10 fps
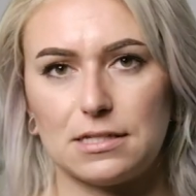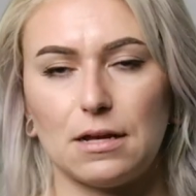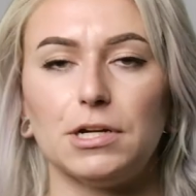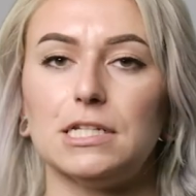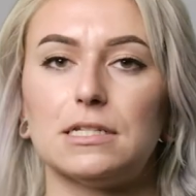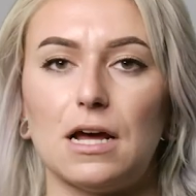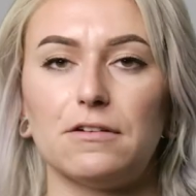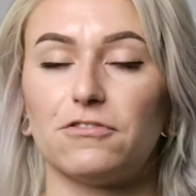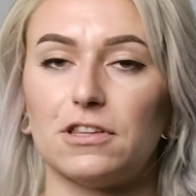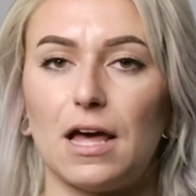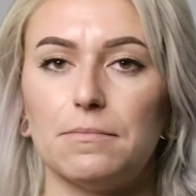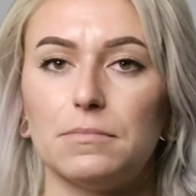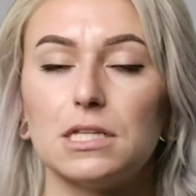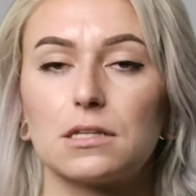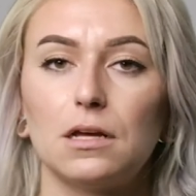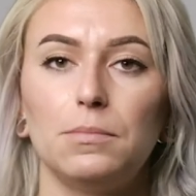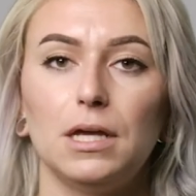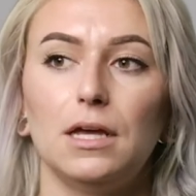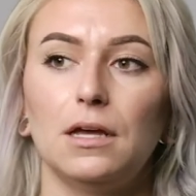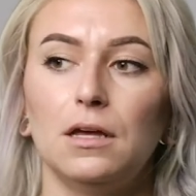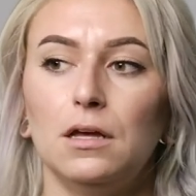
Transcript: somebody's done for them. These can be,